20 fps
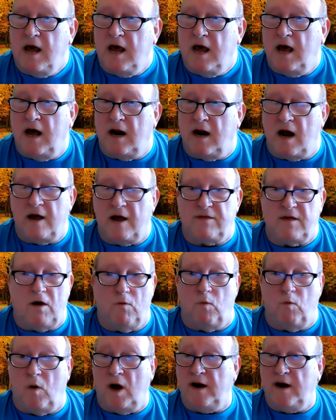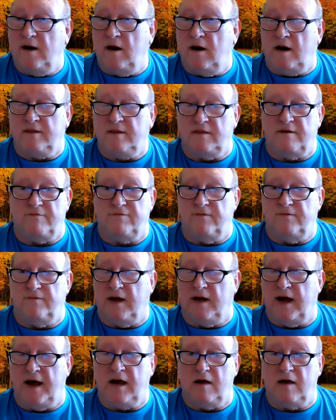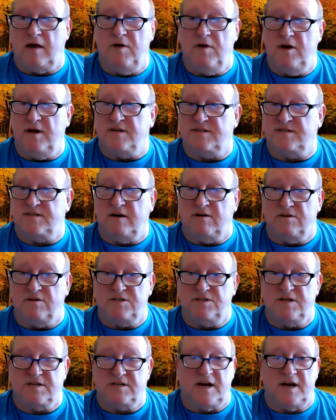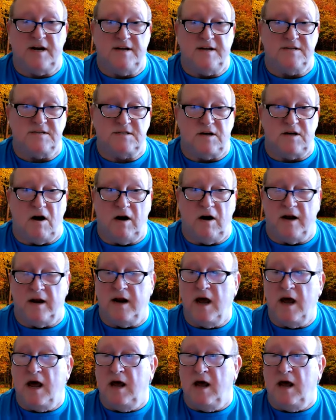And I thought, why not? The Gay Community Center is just getting started.